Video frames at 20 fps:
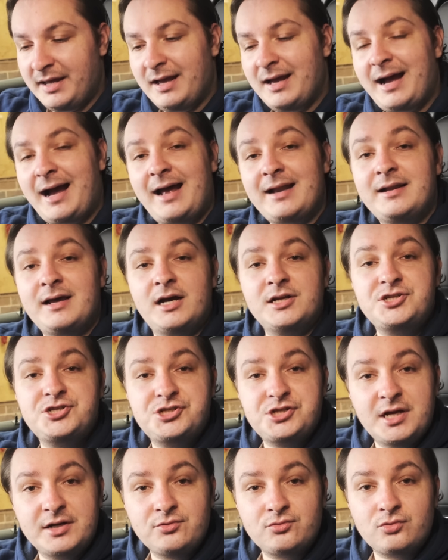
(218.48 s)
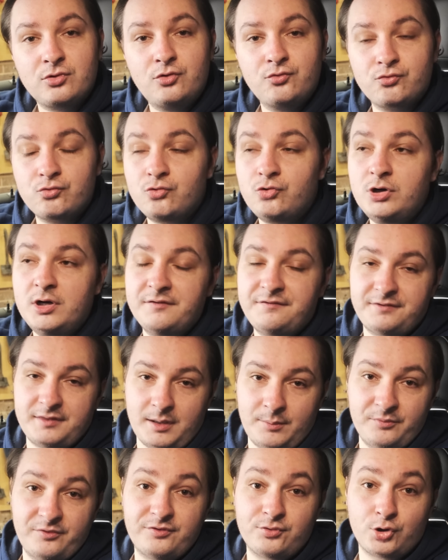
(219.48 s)
And a general rule of
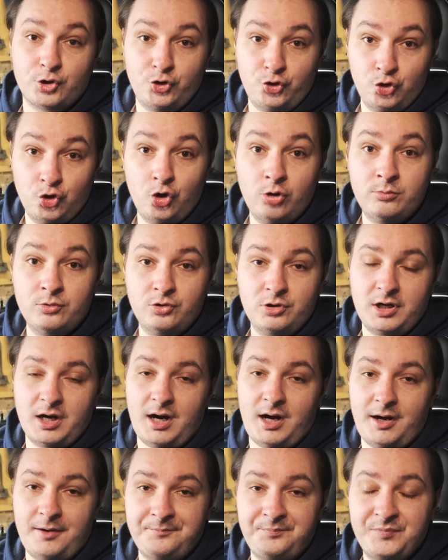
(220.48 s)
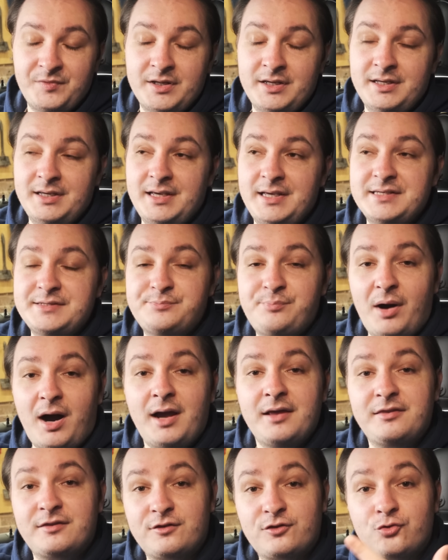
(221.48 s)
thumb for a normal car is
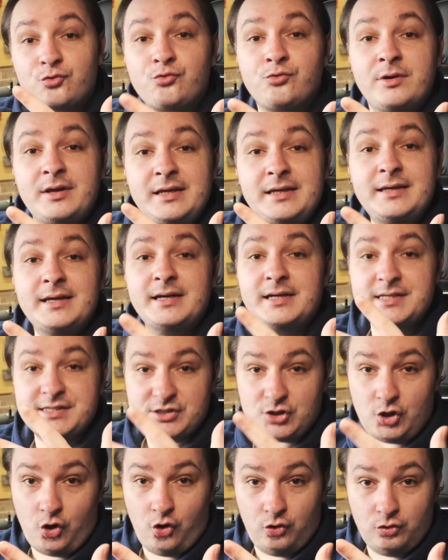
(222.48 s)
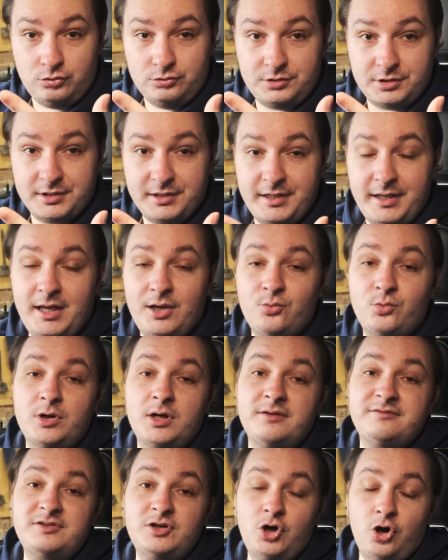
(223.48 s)
by 3 years old, it will
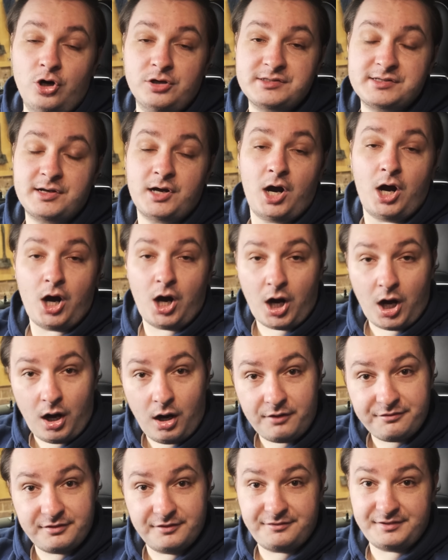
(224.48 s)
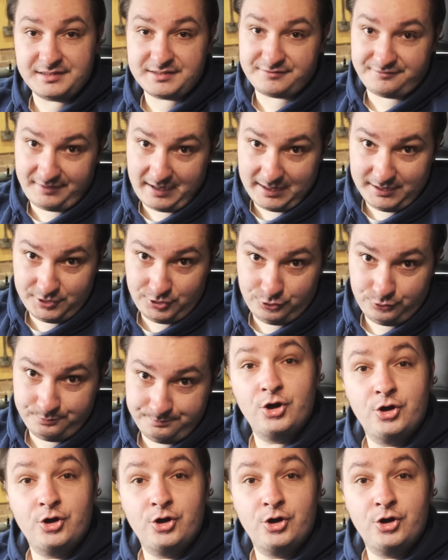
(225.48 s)
have lost half of its value.